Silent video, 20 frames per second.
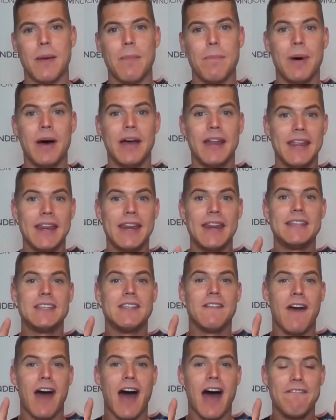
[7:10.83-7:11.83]
but it is
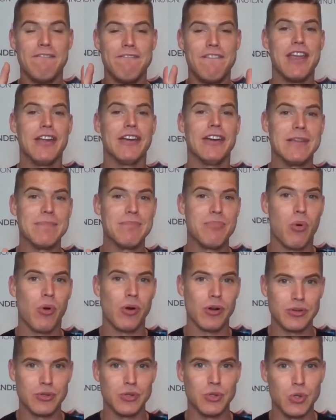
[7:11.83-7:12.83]
a very
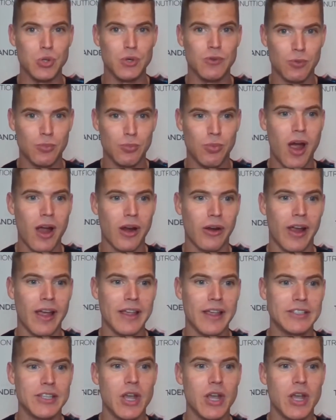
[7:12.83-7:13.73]
important tool for progress.